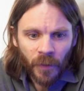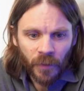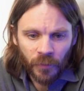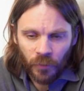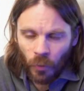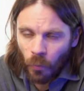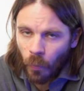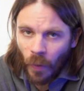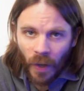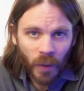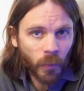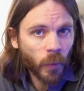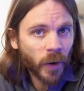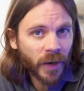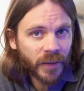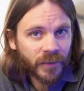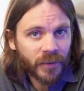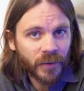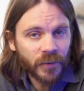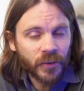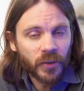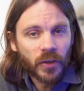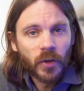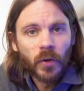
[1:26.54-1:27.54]
And so what I wanted
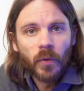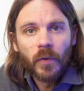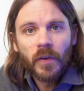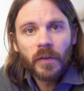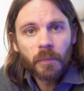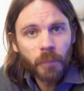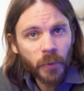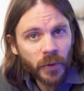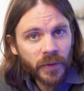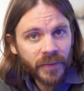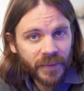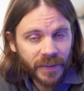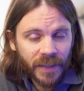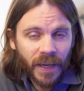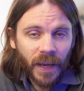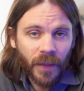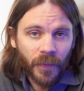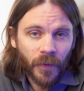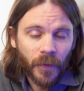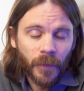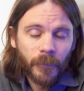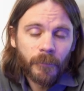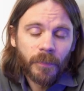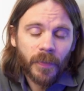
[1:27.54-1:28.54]
to do was put
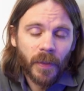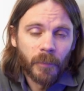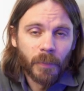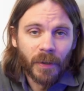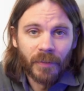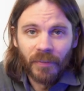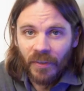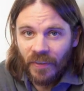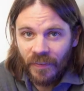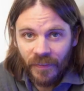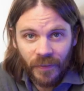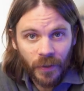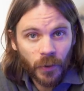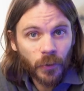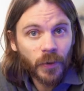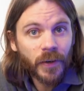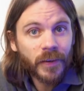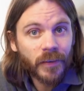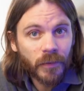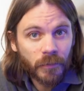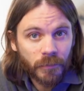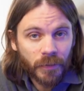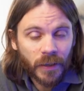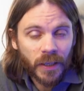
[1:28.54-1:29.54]
together a bit of a
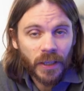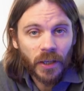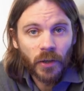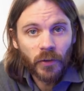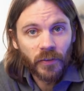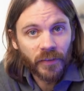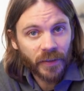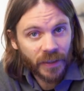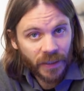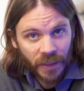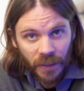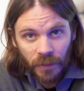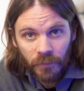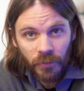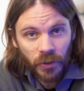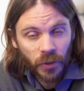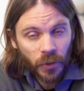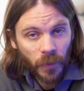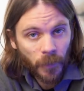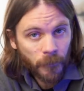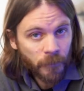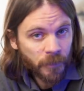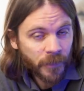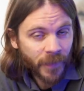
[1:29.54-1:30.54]
series of videos to give
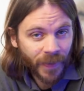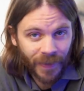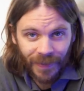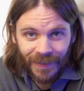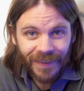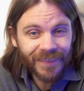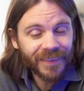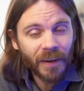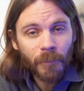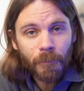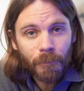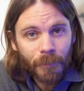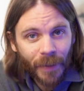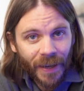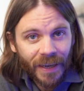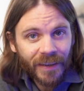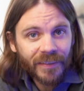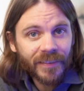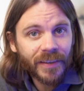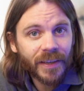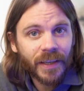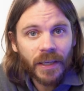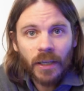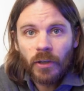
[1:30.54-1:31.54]
you at least a
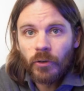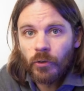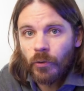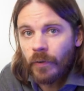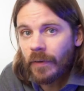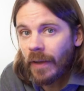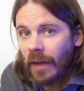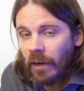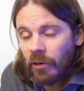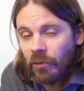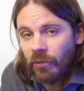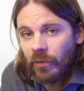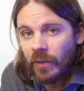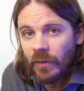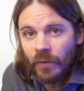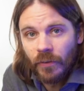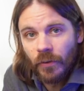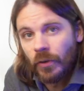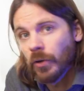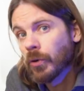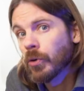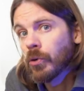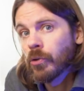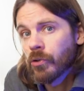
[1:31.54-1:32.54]
basic introduction
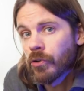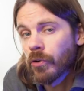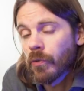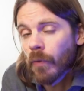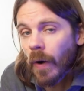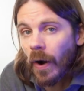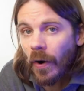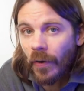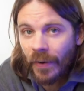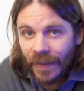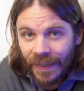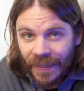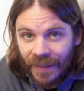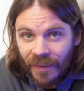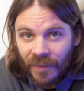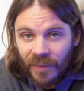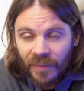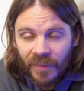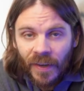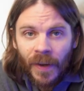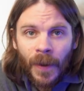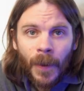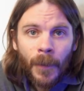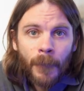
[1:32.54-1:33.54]
to who Girard
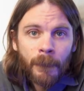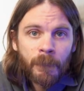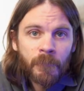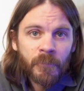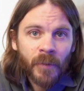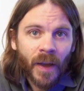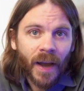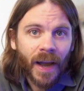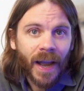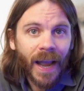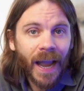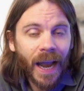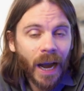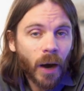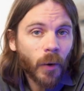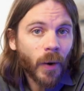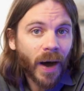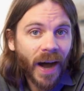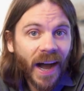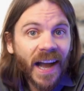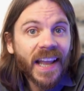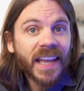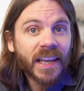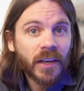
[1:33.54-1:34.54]
is, how
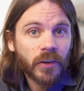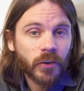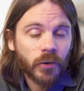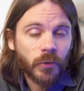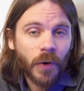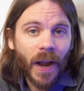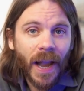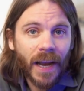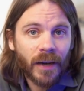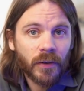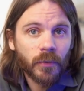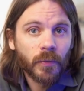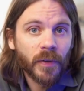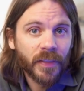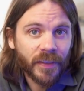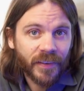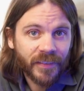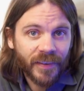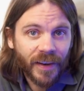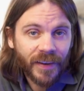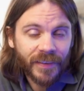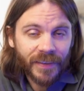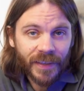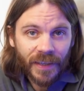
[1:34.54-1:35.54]
I interact with
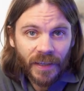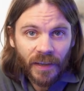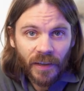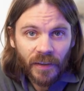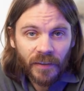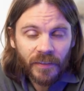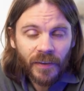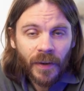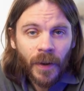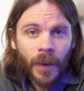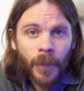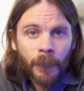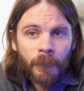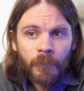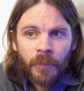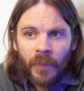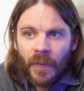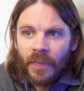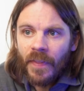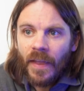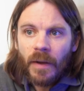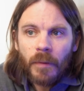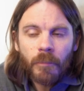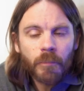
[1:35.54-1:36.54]
his ideas,
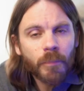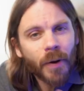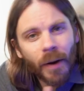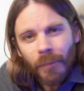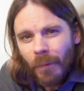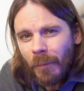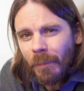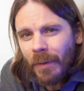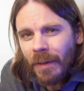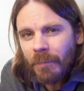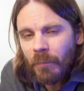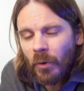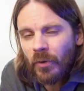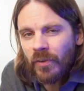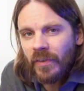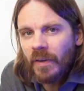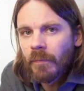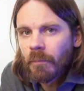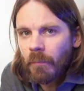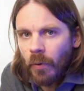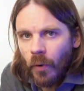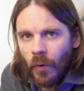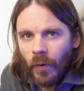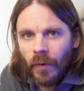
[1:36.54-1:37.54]
and then probably most
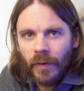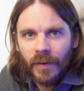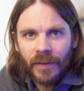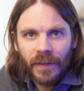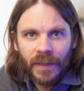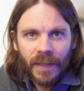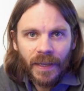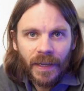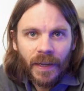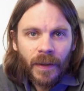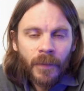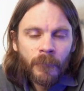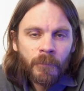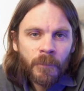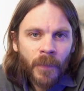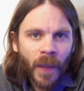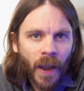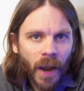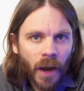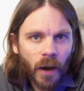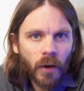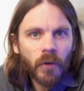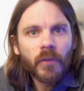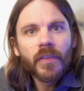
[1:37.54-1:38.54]
importantly,
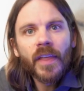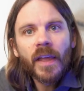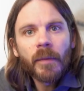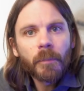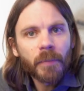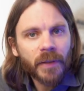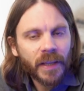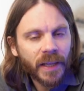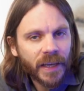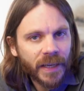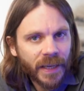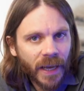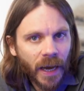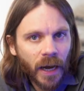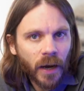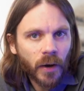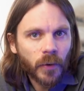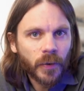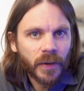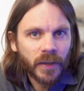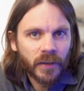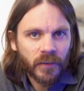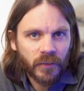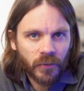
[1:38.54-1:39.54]
how they play
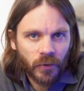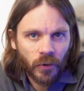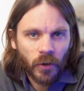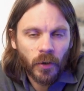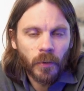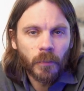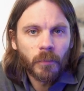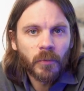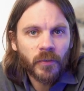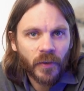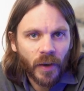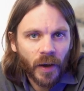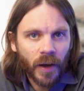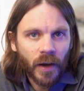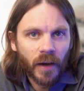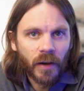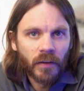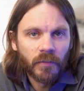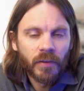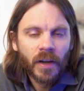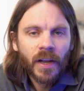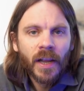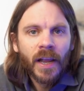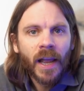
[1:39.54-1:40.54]
out in terms
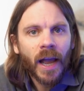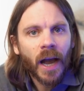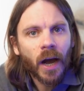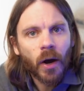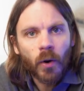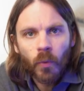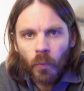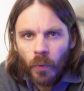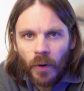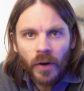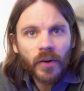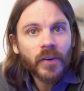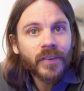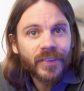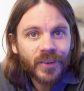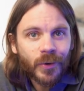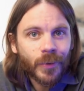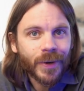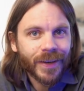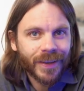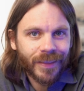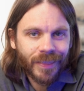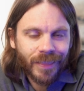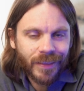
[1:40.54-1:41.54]
of how we're
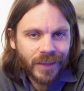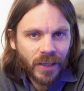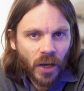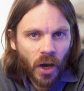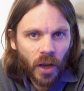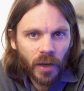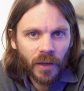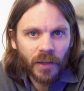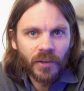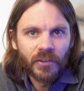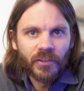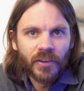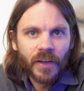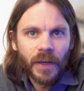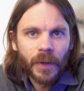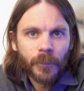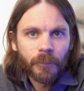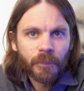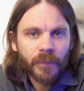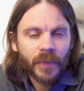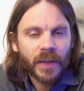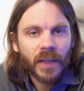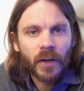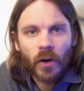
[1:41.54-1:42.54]
doing theology
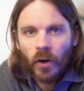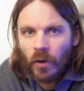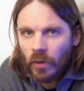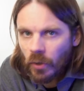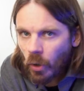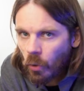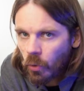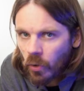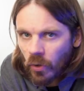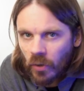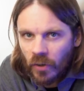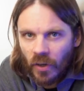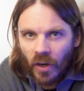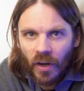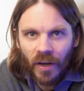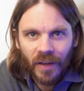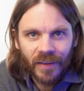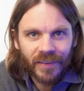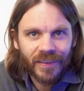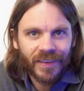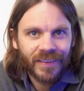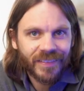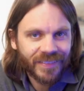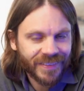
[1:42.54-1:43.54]
in our local
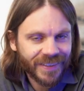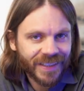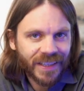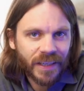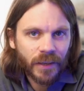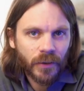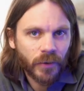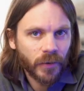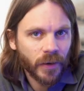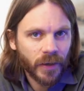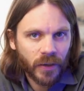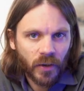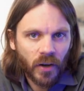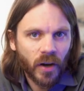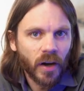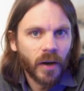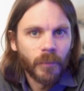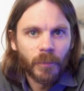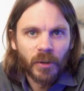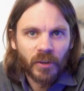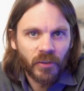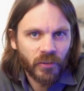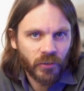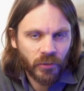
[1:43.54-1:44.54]
context here at
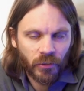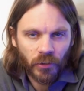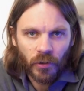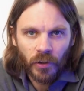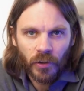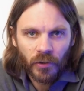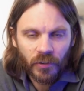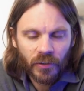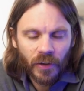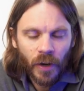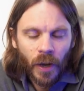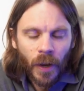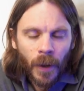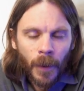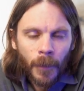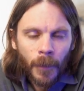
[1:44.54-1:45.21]
Commons Church.